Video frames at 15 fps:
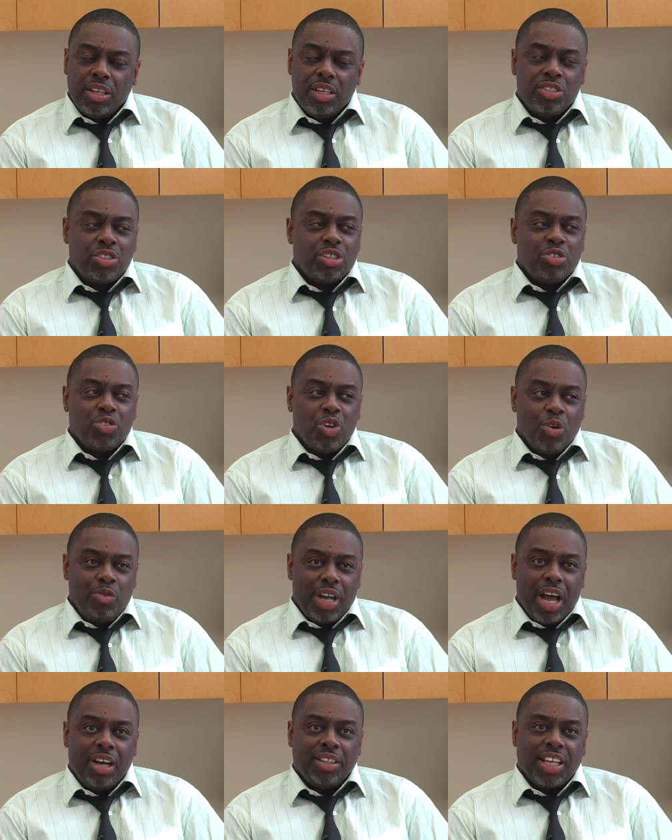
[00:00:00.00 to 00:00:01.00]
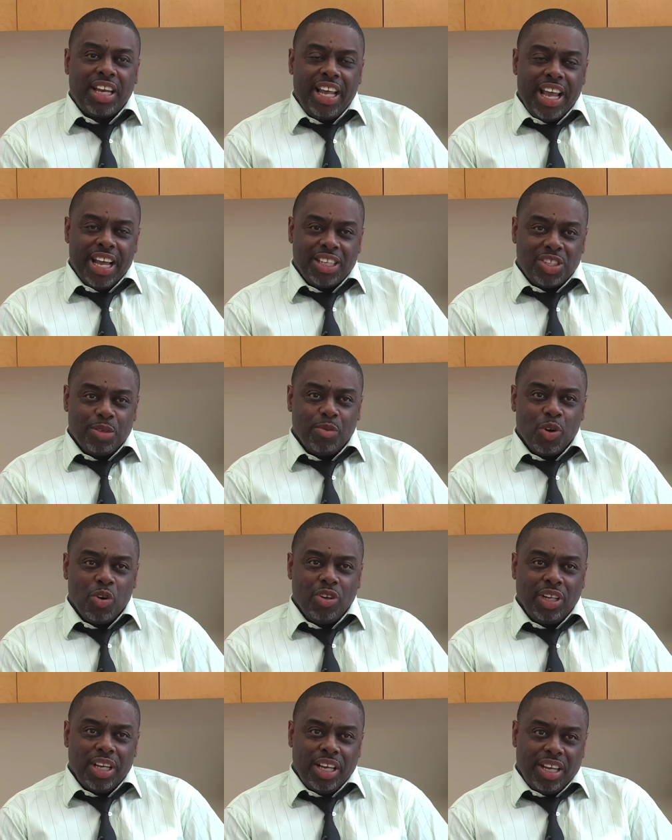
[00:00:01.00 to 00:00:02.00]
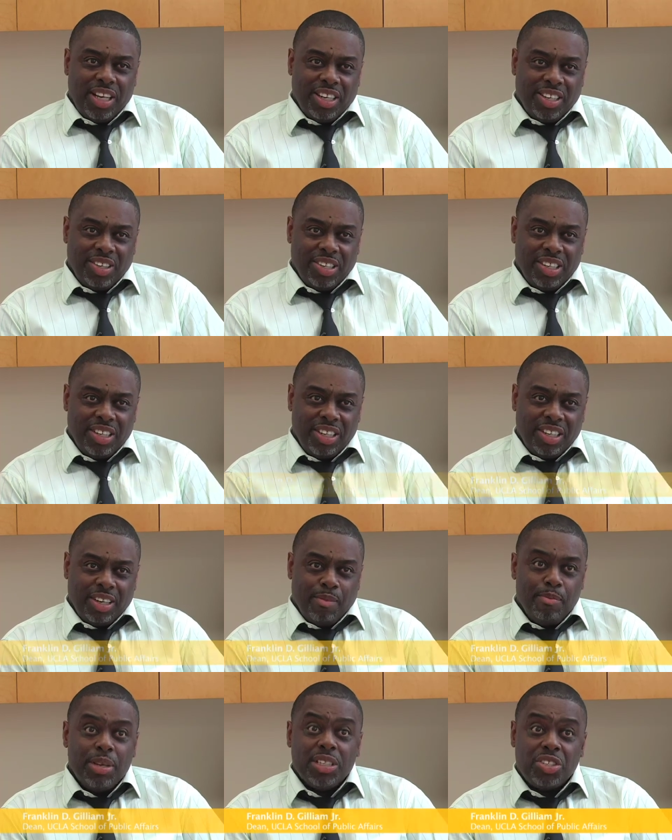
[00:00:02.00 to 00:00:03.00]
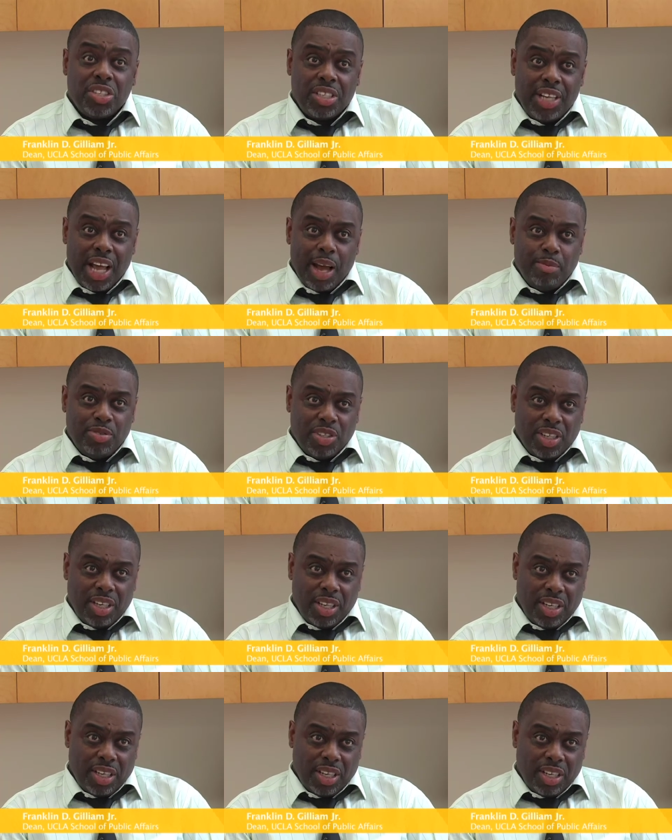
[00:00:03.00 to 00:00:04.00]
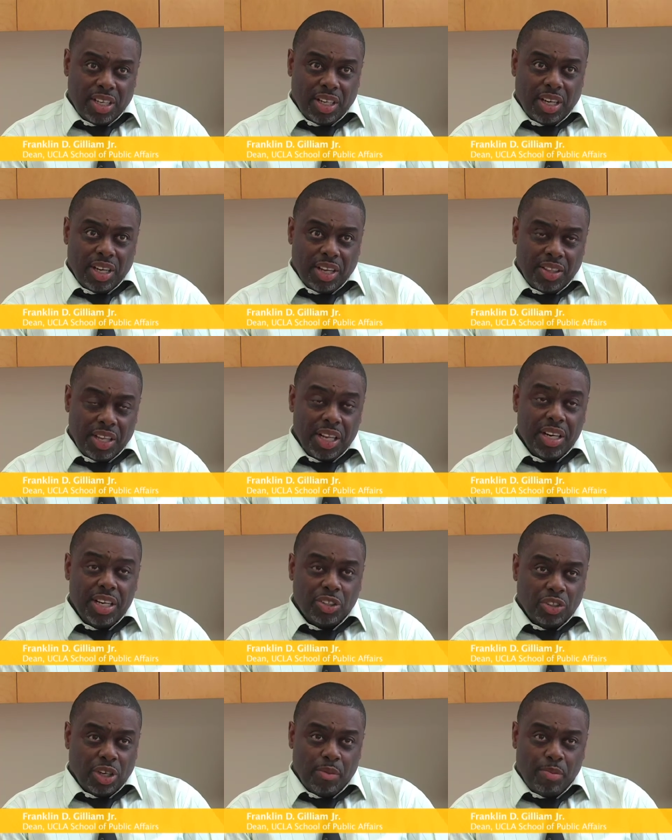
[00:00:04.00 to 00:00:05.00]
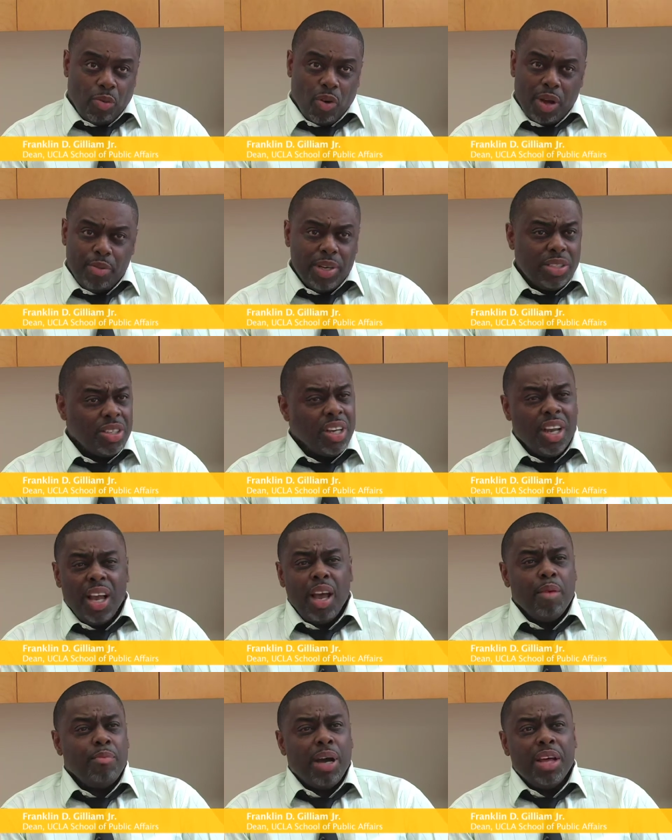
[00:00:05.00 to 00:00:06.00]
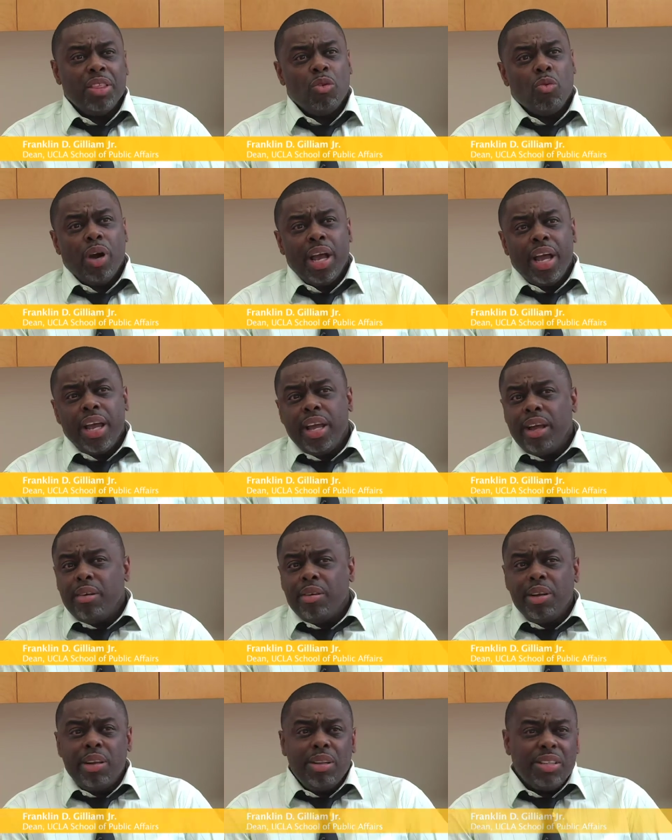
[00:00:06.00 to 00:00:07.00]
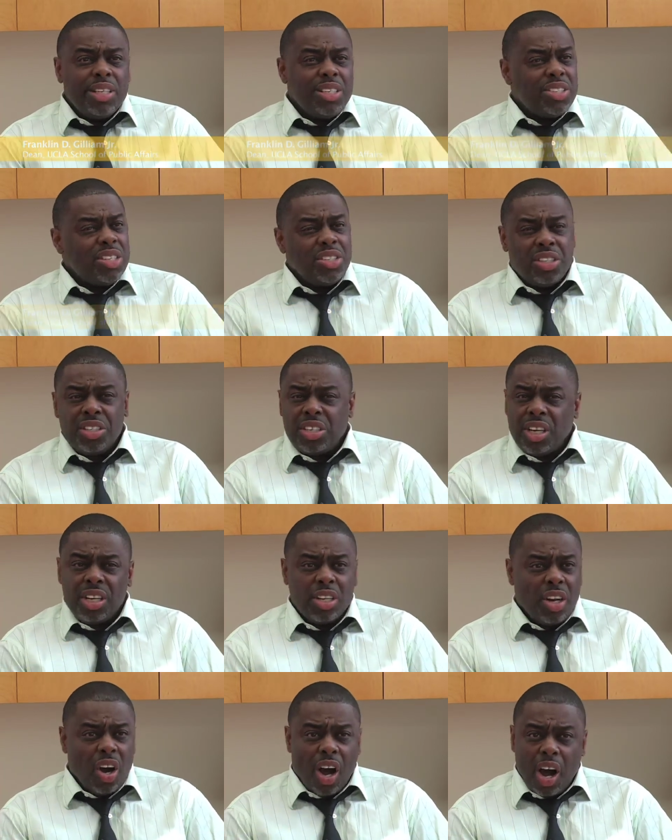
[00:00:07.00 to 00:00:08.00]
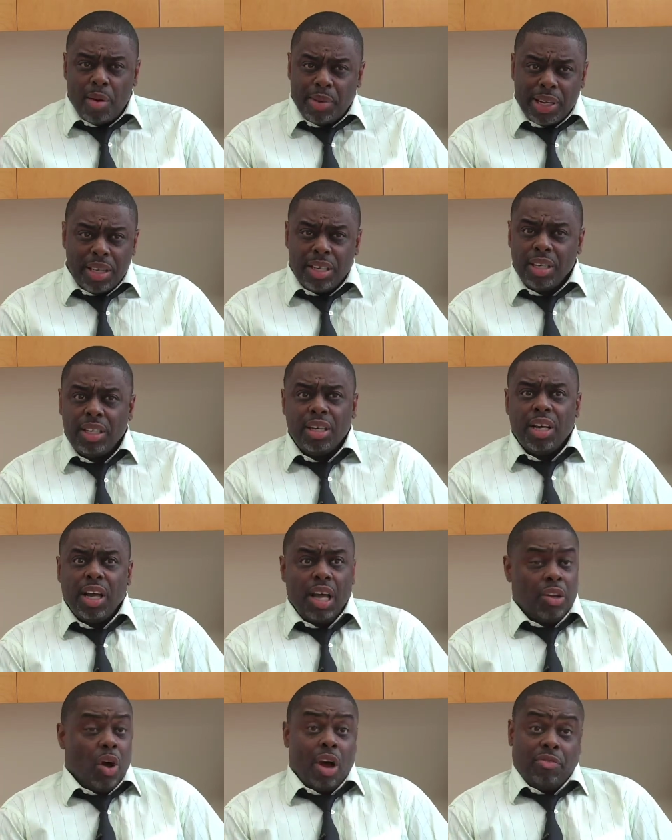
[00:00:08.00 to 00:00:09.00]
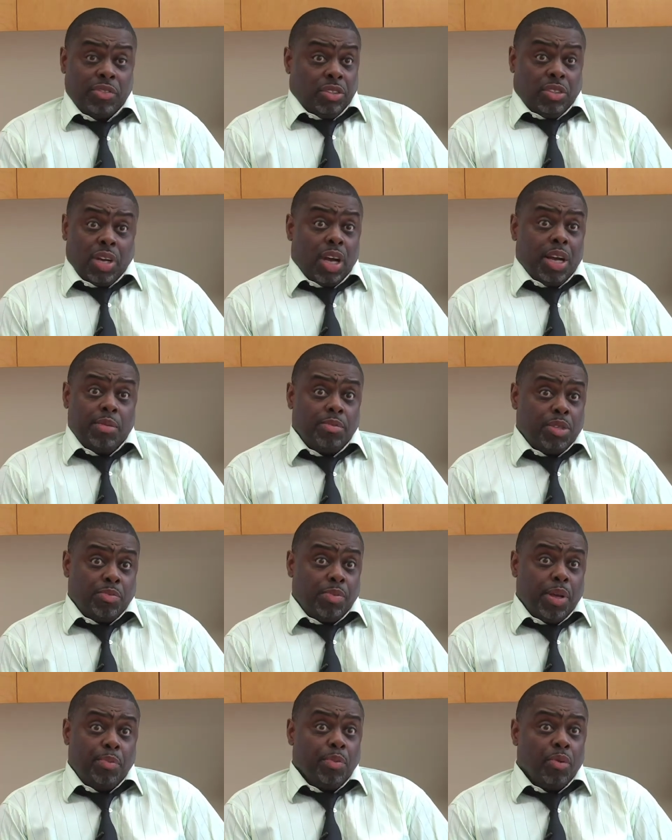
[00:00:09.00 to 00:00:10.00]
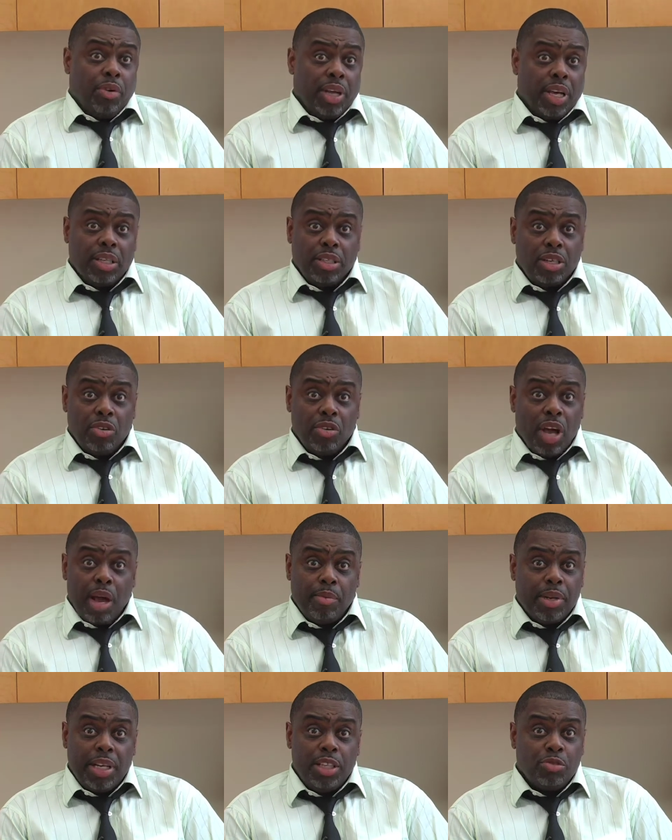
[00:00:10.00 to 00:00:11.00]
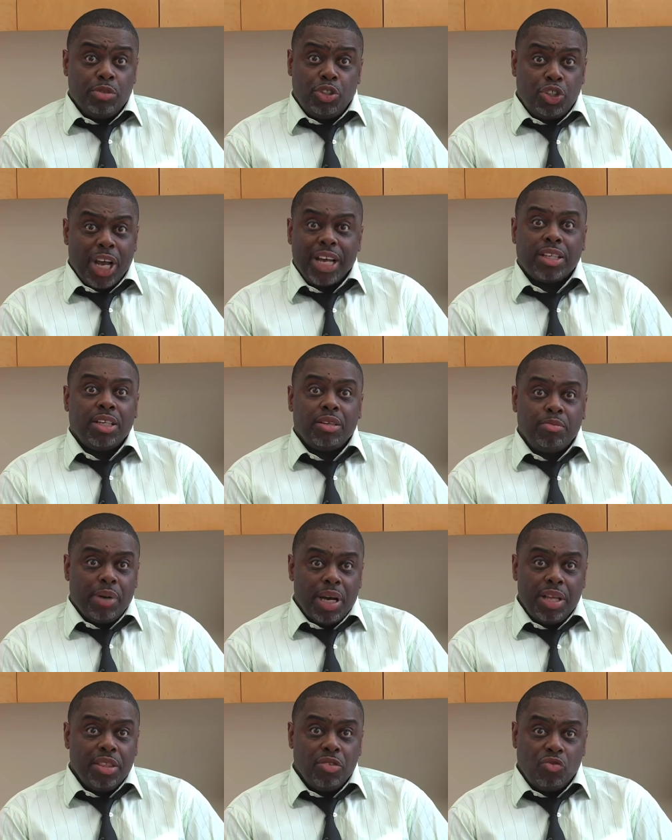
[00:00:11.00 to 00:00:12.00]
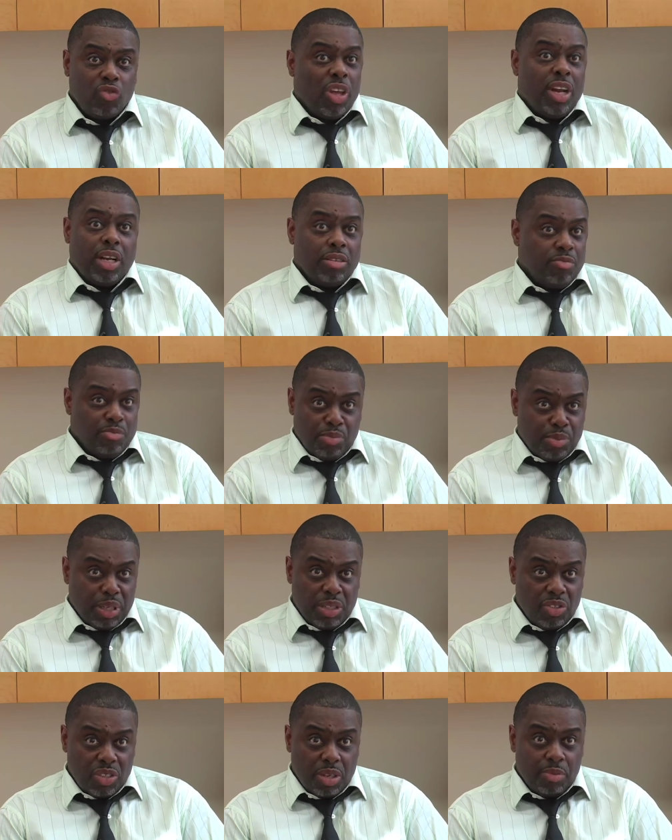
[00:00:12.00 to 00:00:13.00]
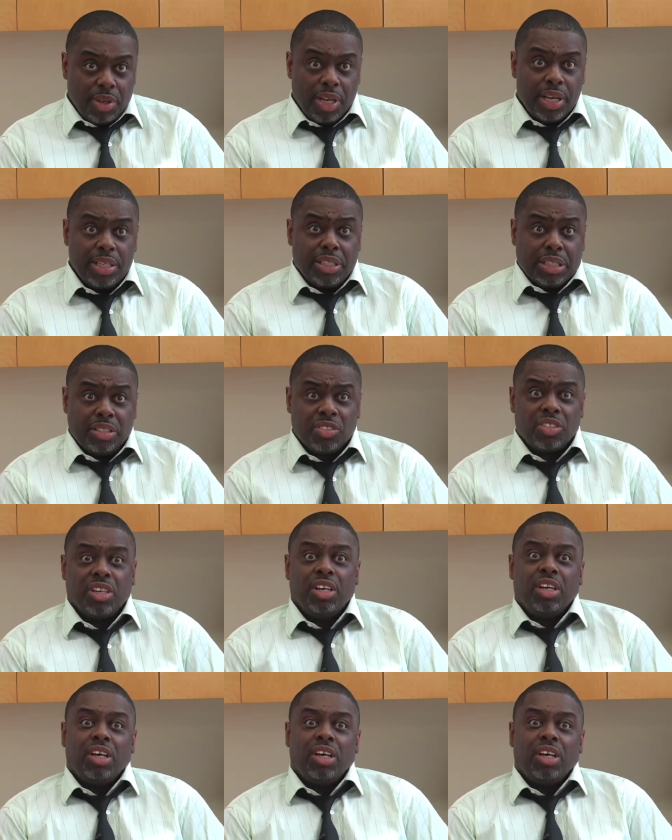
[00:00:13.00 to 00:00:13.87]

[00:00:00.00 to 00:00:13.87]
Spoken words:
There's no doubt that he had some early missteps in the initial appointments. And by the way, this isn't uncommon. And oftentimes people get their nominees rejected by the Senate in some cases.